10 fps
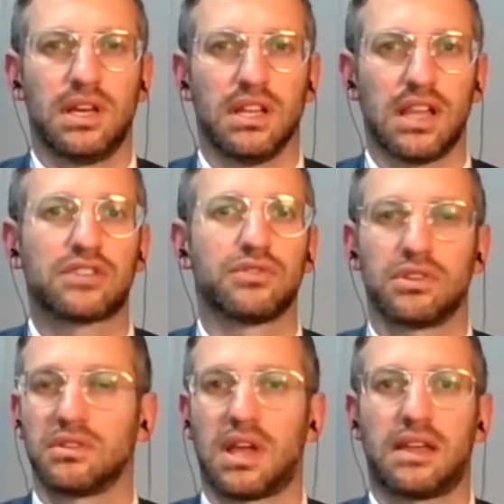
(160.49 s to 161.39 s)

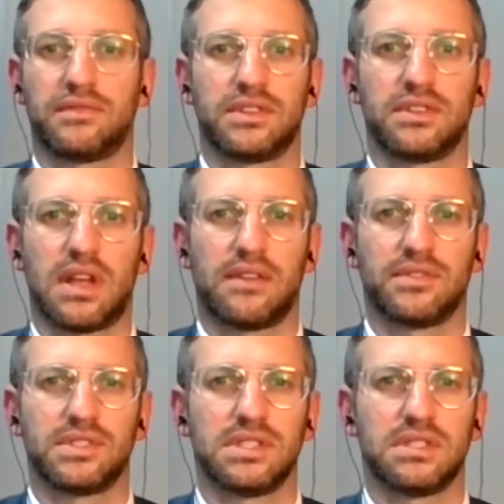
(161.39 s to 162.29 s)
electrical
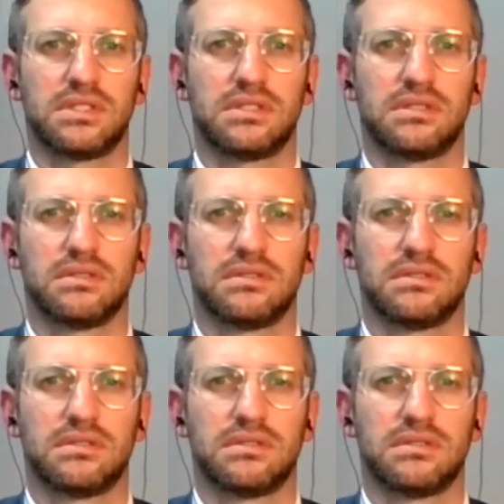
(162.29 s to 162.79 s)
conferences?